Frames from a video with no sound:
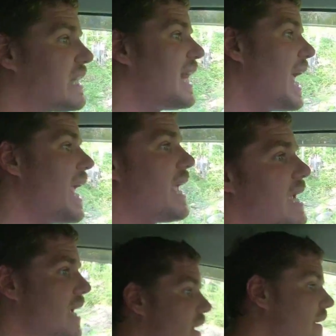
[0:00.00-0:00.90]
lake,
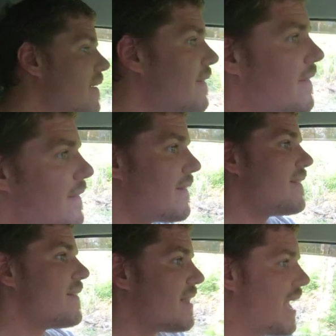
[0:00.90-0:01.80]

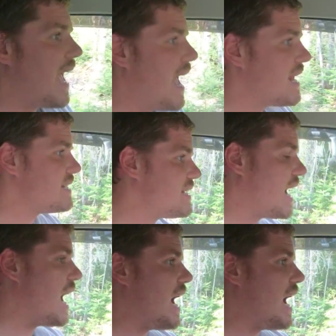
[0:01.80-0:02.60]
and